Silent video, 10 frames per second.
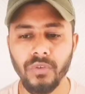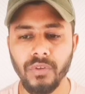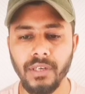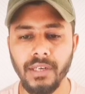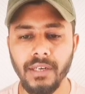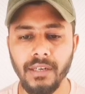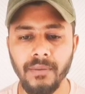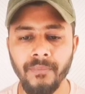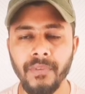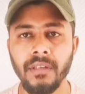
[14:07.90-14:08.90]
want to create
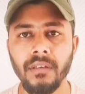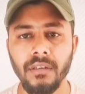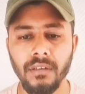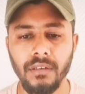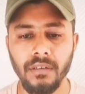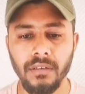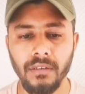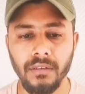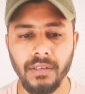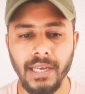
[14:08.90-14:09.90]

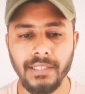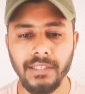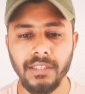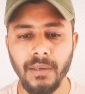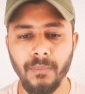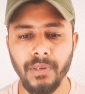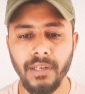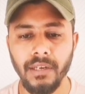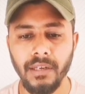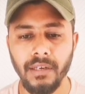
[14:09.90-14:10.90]
a catchy
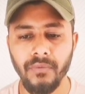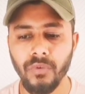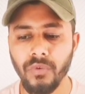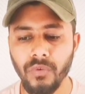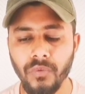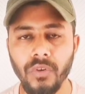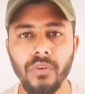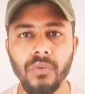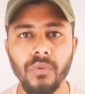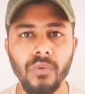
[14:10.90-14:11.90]
thumbnail, and if you don't
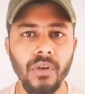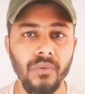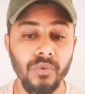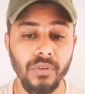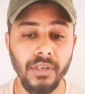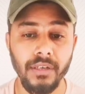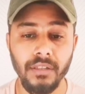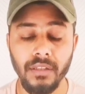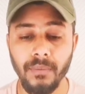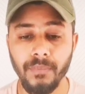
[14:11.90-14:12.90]
want to know how to
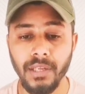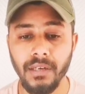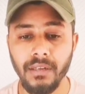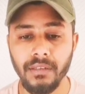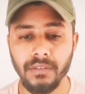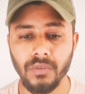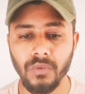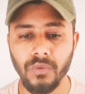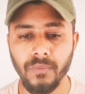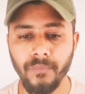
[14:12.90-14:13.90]
create the thumbnail,
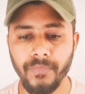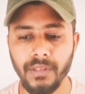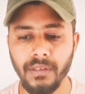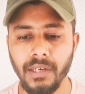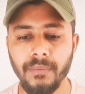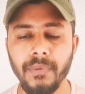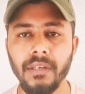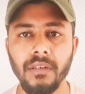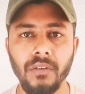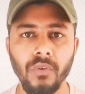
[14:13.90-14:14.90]
so let
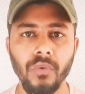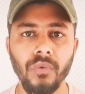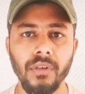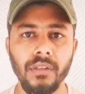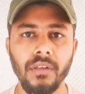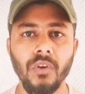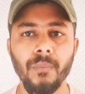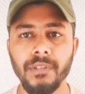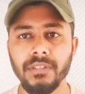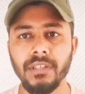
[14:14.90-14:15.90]
me know in the
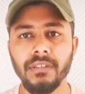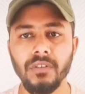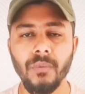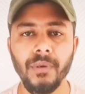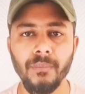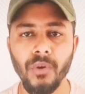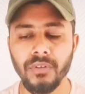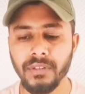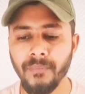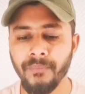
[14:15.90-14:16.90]
comment
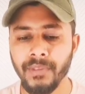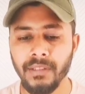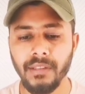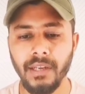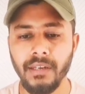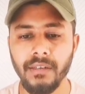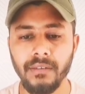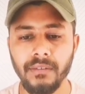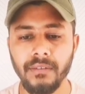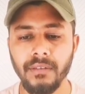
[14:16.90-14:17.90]
box, that
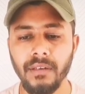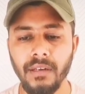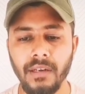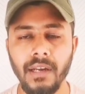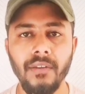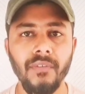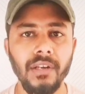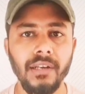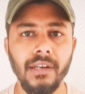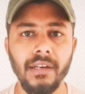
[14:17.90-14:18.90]
I
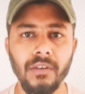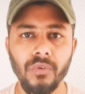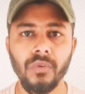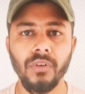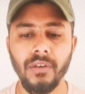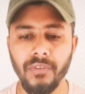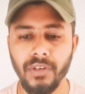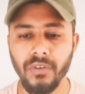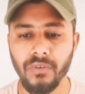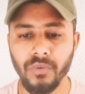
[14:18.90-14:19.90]
will create a tutorial
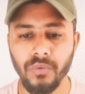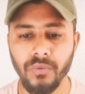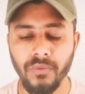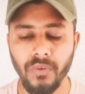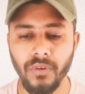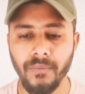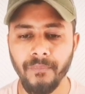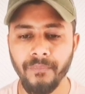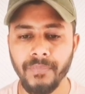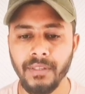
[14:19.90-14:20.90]
video for